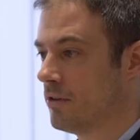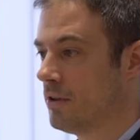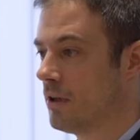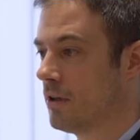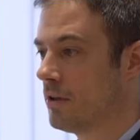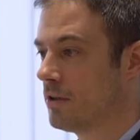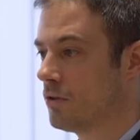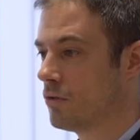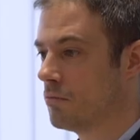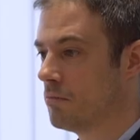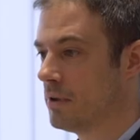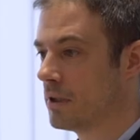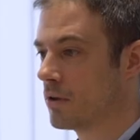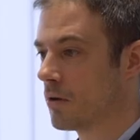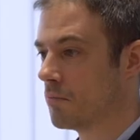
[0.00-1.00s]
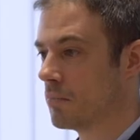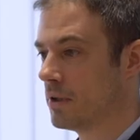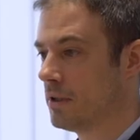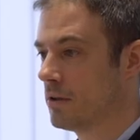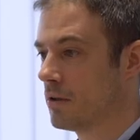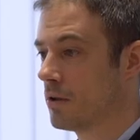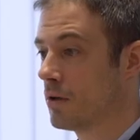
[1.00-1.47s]
nearly to be
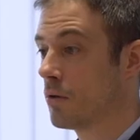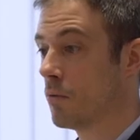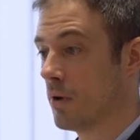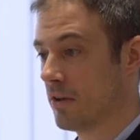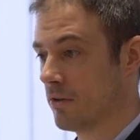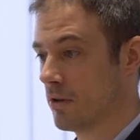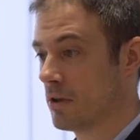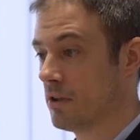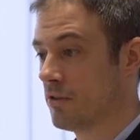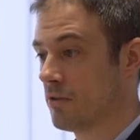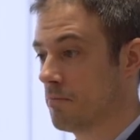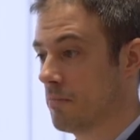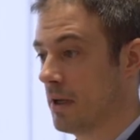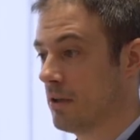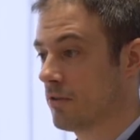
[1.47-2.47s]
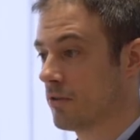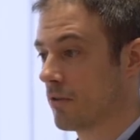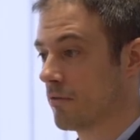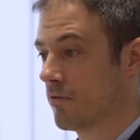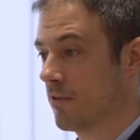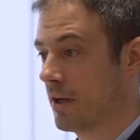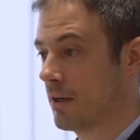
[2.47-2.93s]
completed, whether it's based
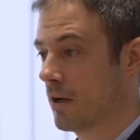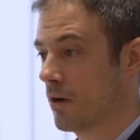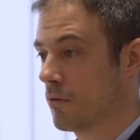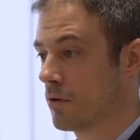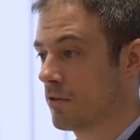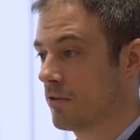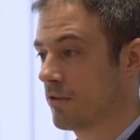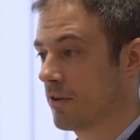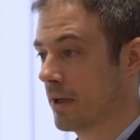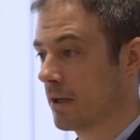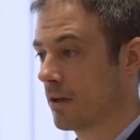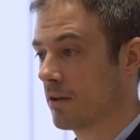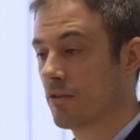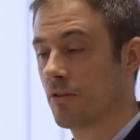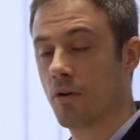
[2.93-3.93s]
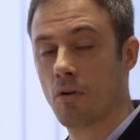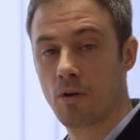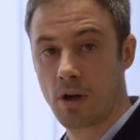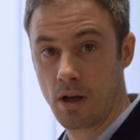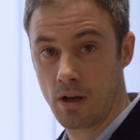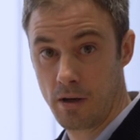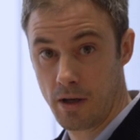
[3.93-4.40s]
on flight hours, cycles or
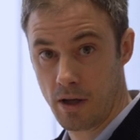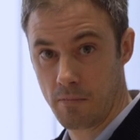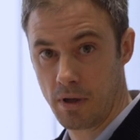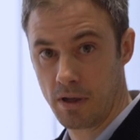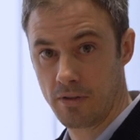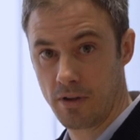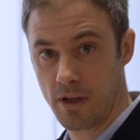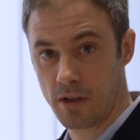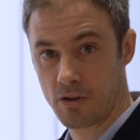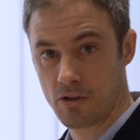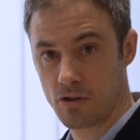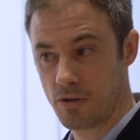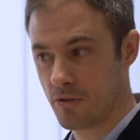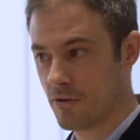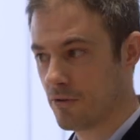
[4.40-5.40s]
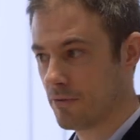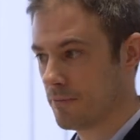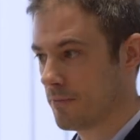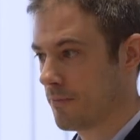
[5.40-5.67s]
calendar-based actions.